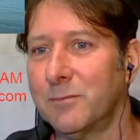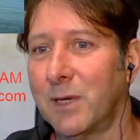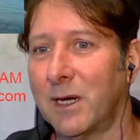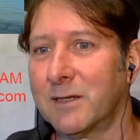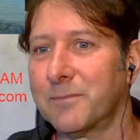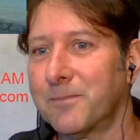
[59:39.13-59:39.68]

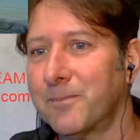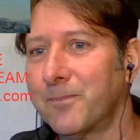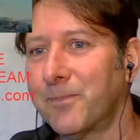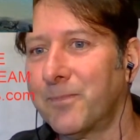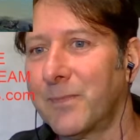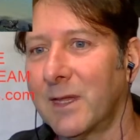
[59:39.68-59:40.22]
But thank you,
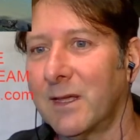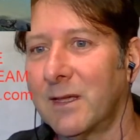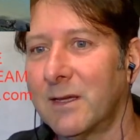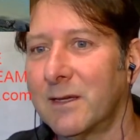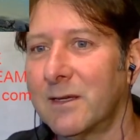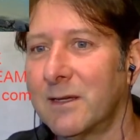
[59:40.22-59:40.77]
Nina.
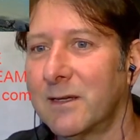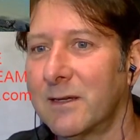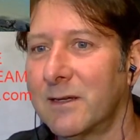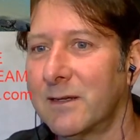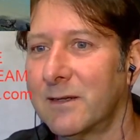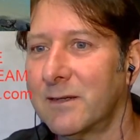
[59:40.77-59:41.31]
I hope
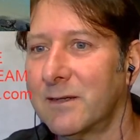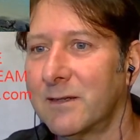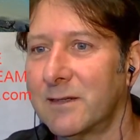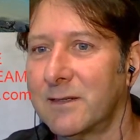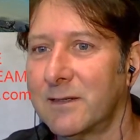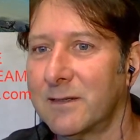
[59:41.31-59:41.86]
that,
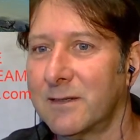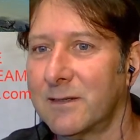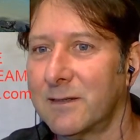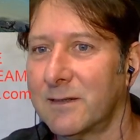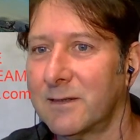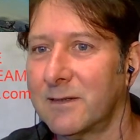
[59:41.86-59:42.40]

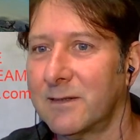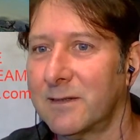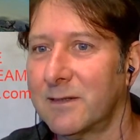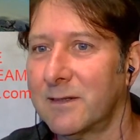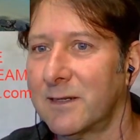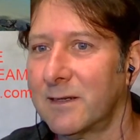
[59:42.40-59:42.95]
kind of hope
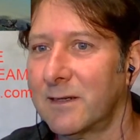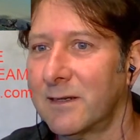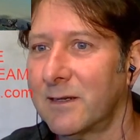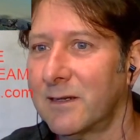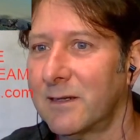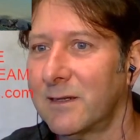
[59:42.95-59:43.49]
we all have a
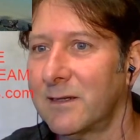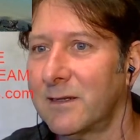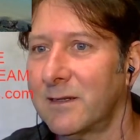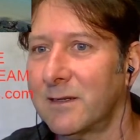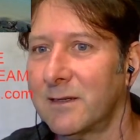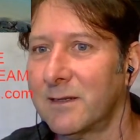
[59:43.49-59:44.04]
bright future,
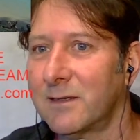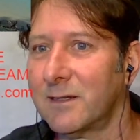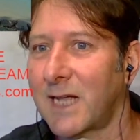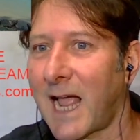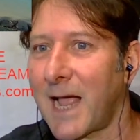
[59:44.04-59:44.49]
actually.